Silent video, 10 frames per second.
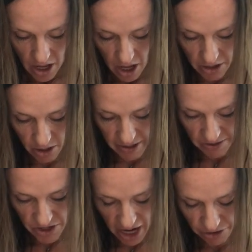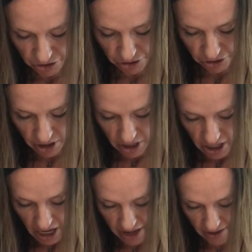a little bit of stretch,
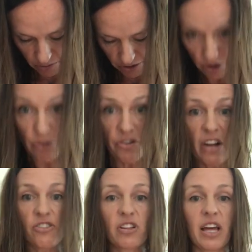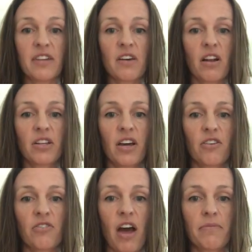and then with no stretch, we'll lay it down on the
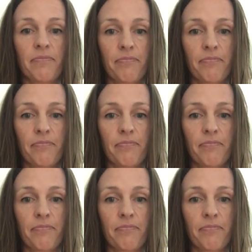other side.